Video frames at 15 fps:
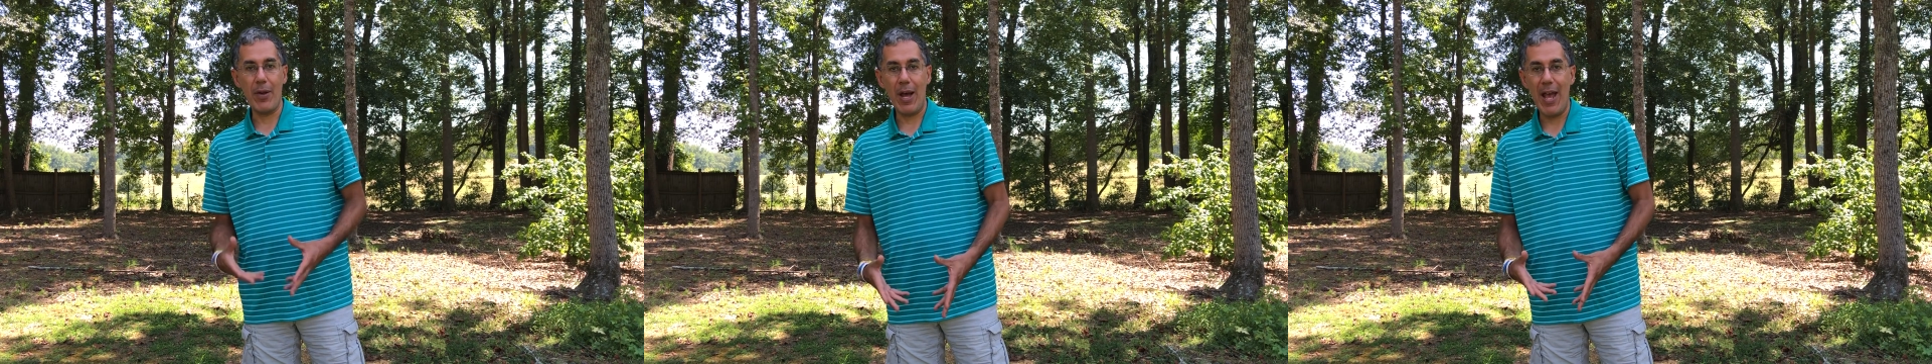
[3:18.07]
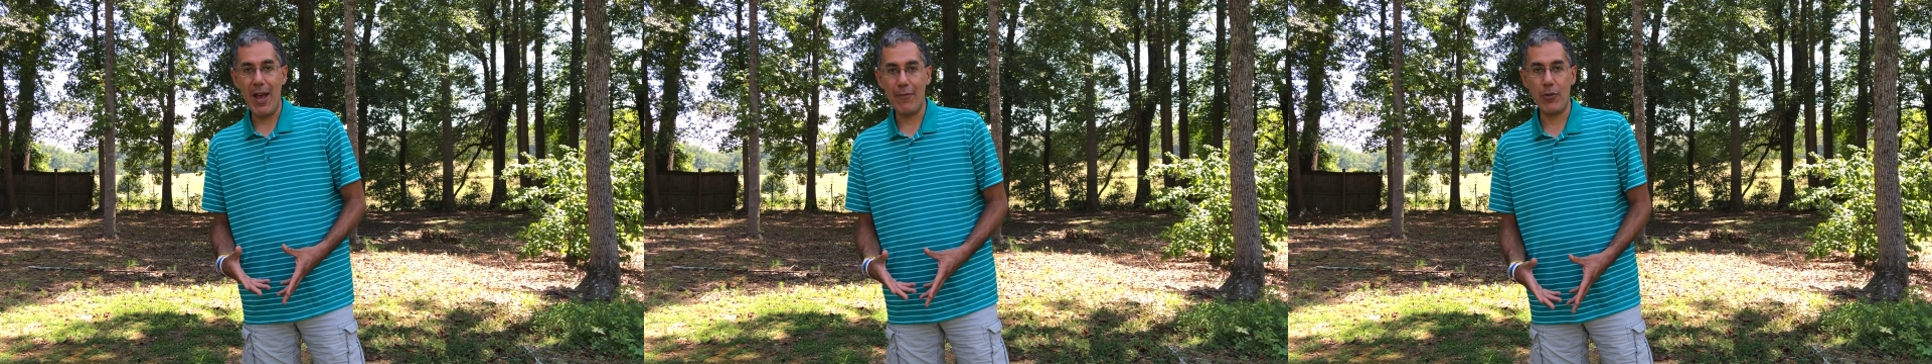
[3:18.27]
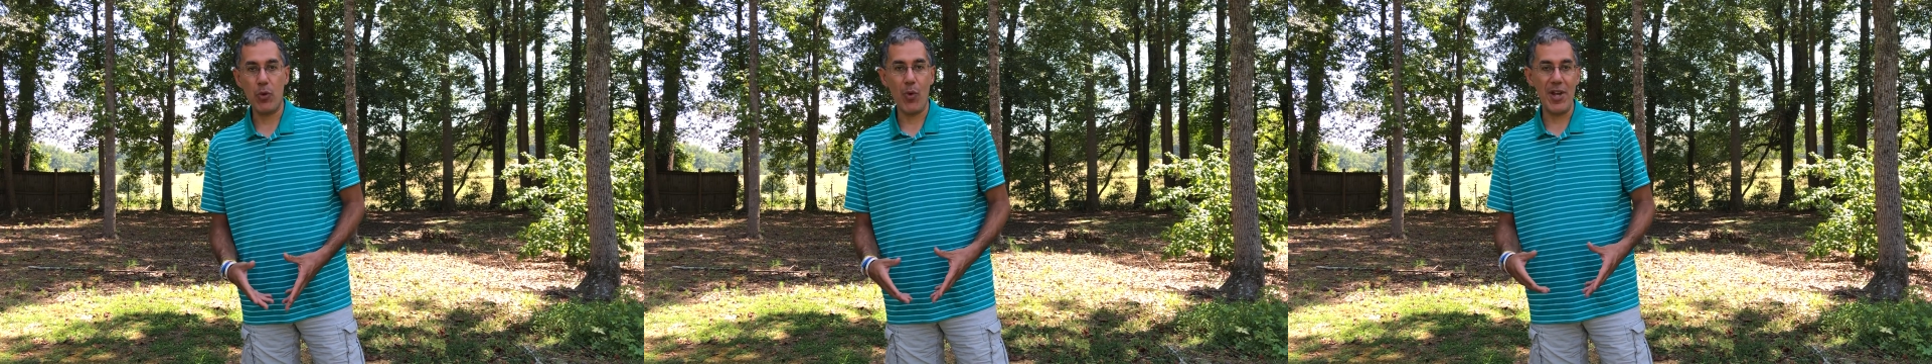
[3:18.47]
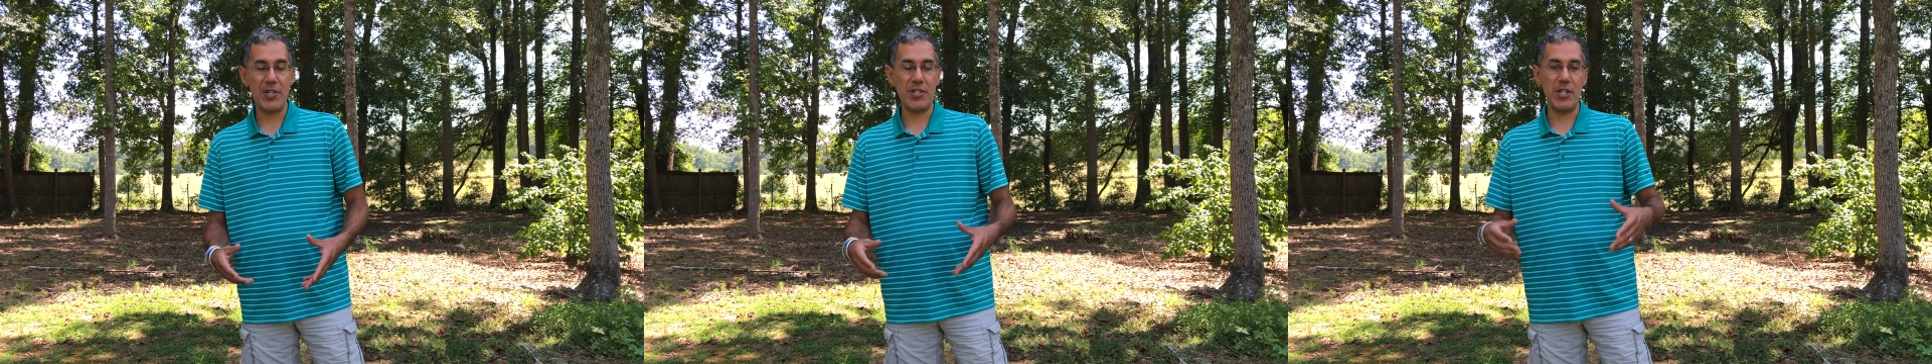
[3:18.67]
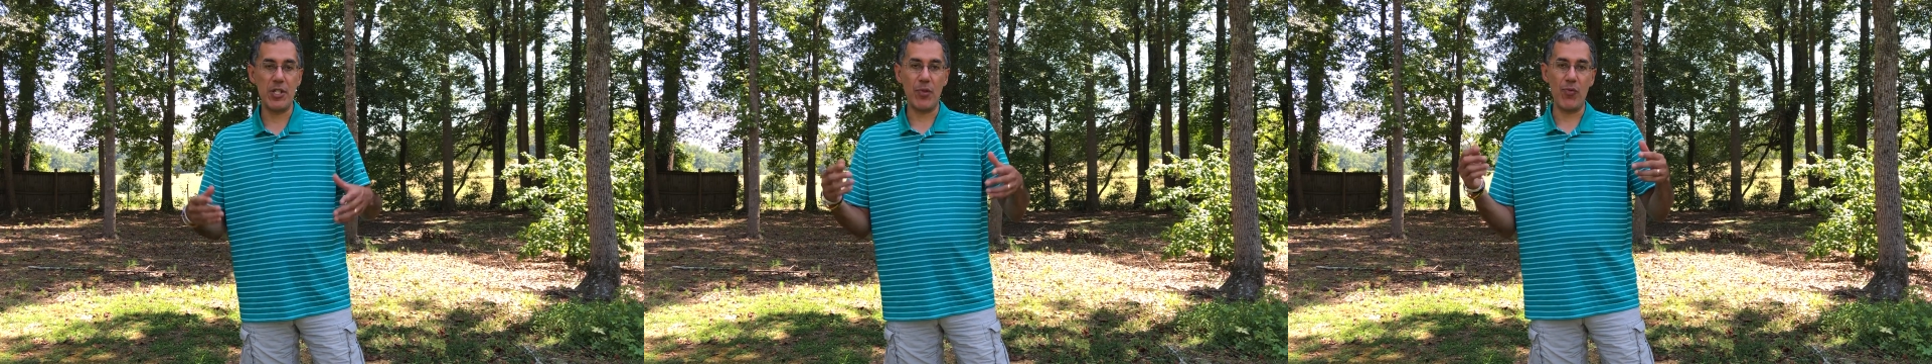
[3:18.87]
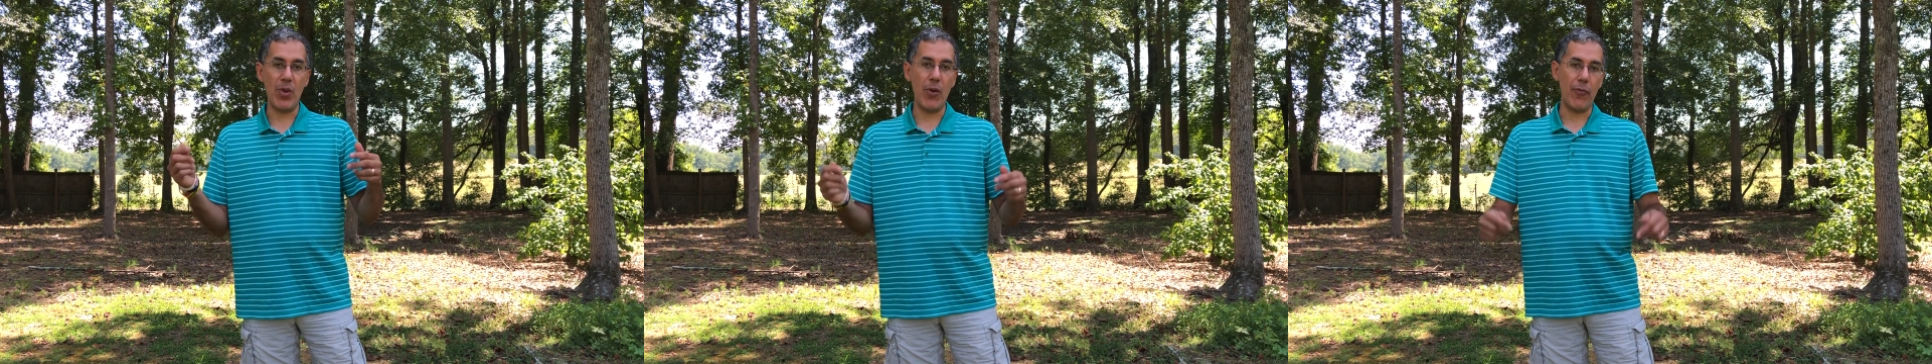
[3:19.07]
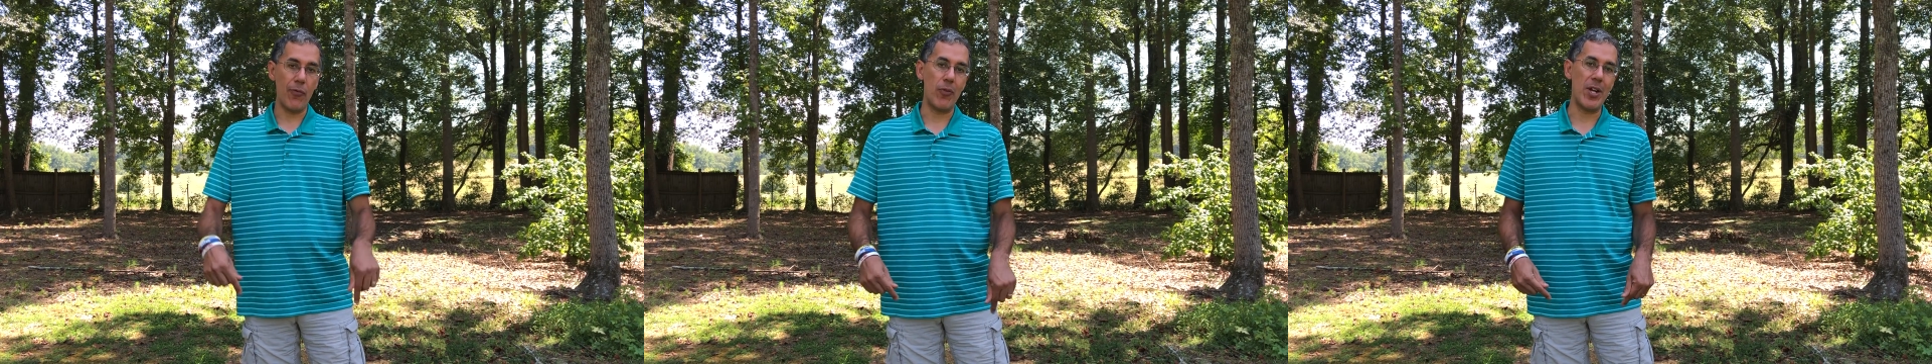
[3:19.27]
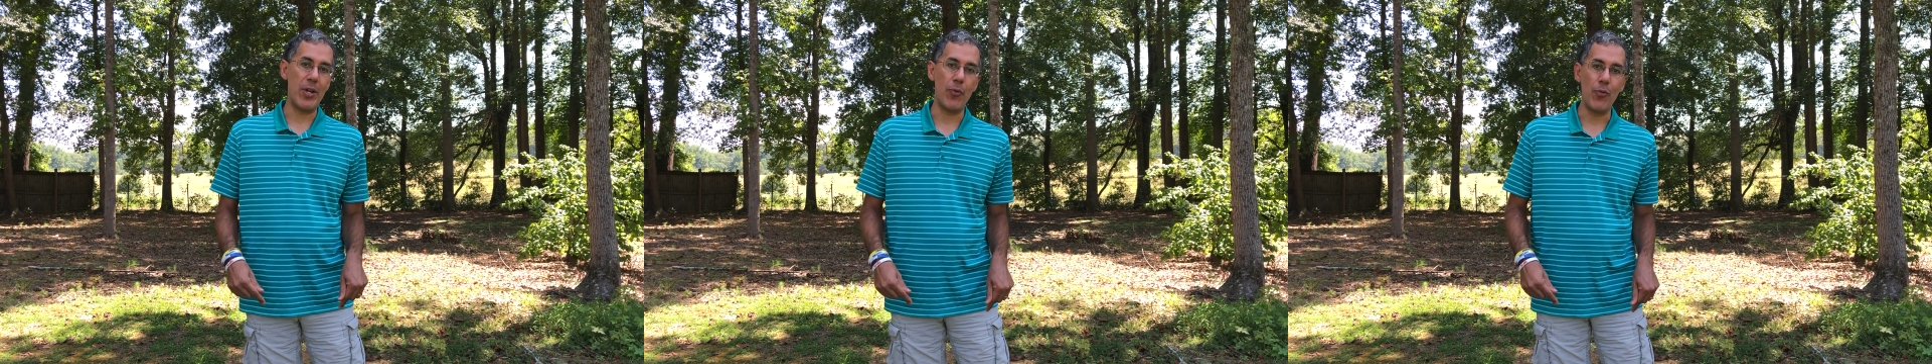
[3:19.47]
have questions, feel
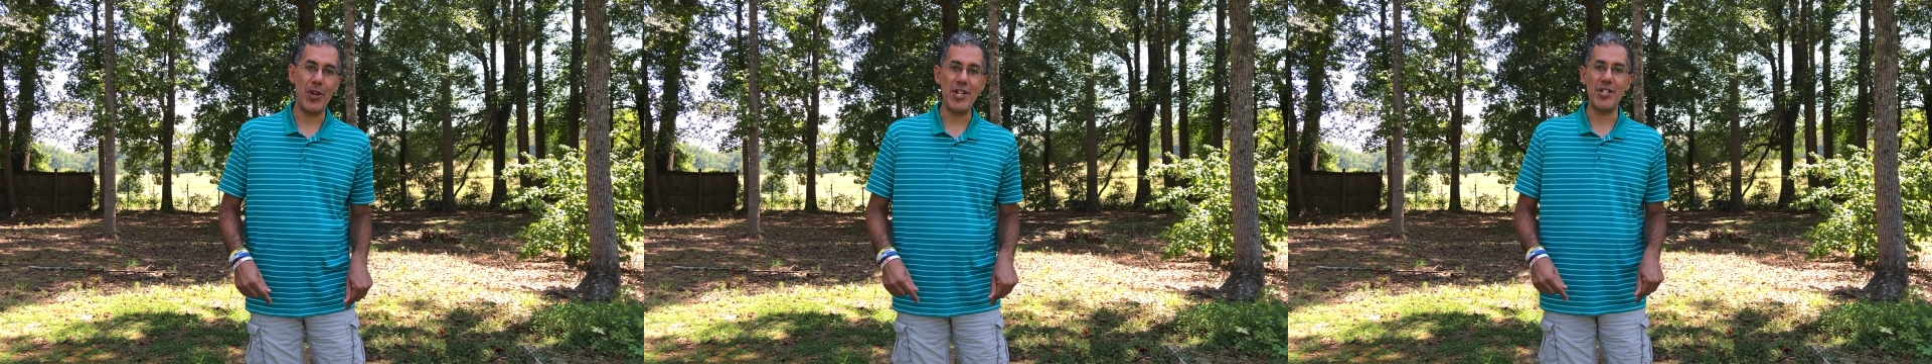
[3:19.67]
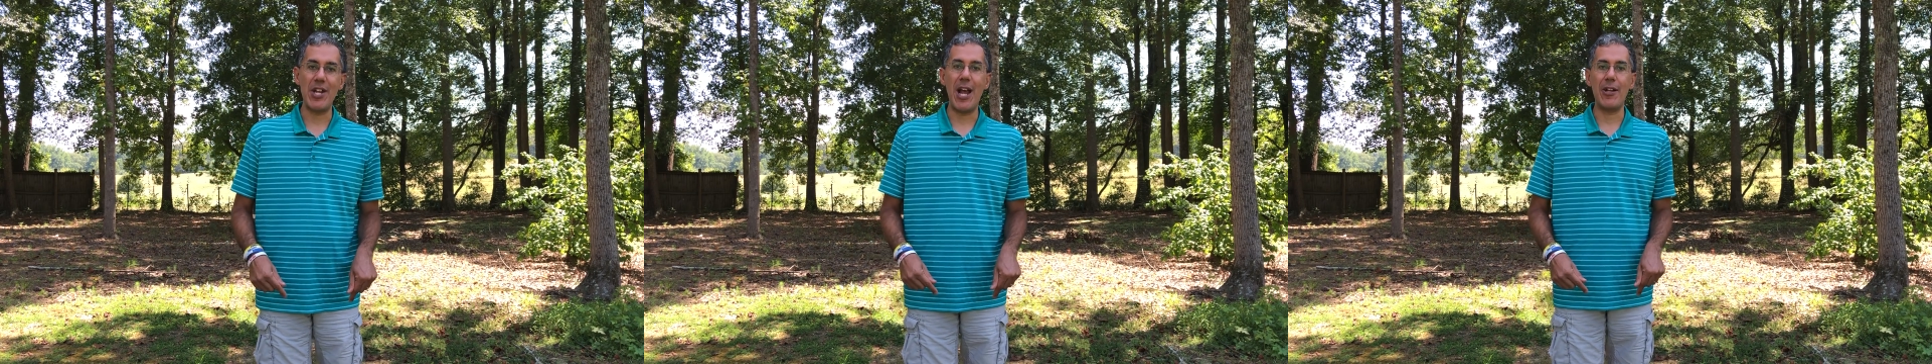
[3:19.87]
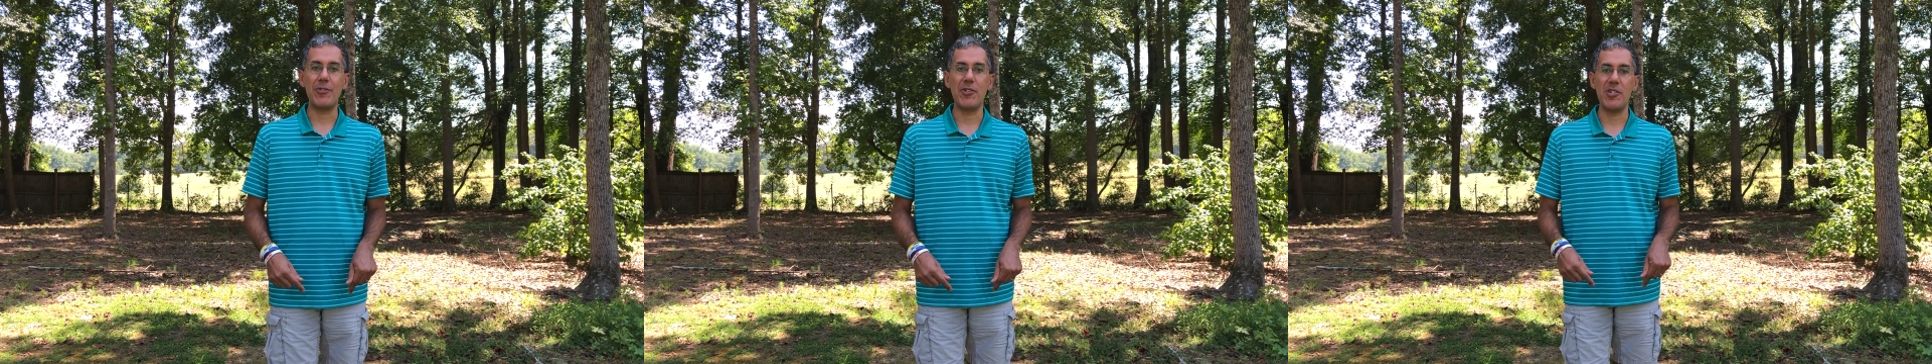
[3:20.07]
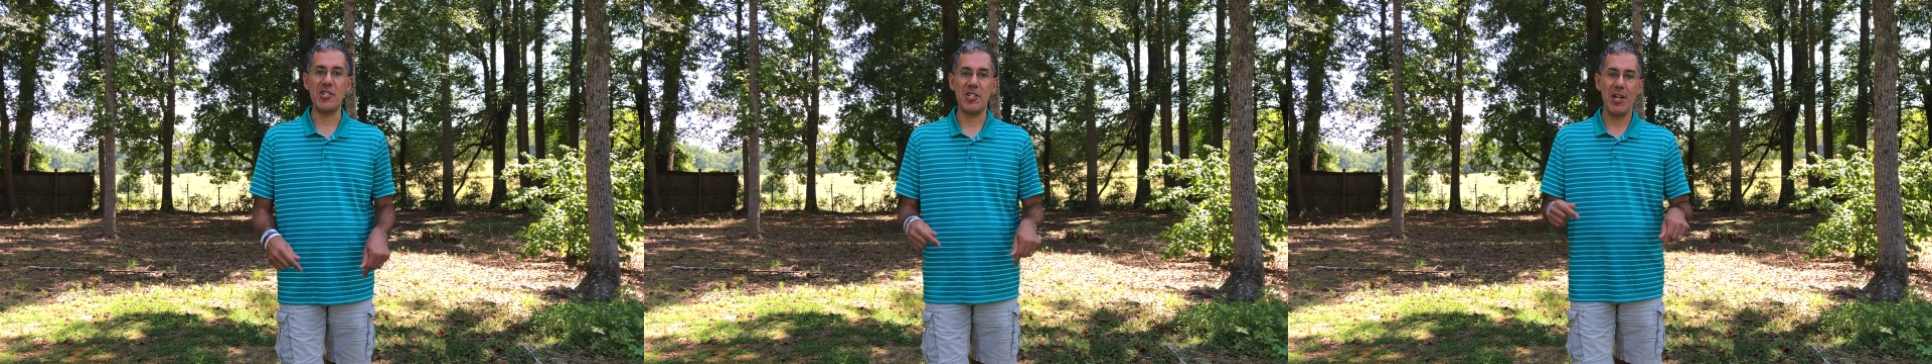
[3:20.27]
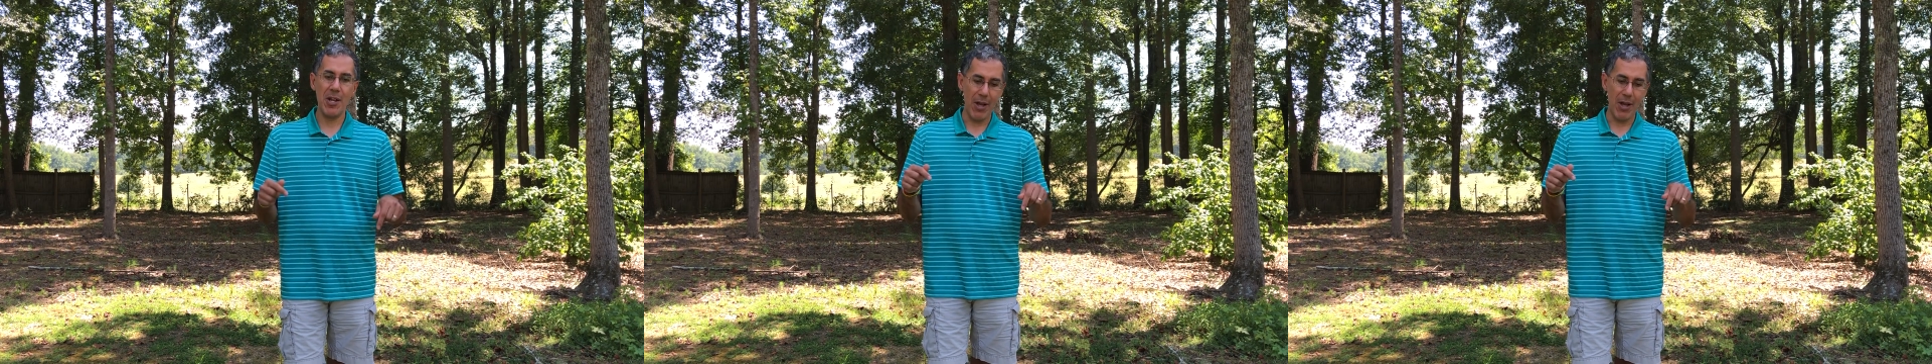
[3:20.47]
free to reach out to us.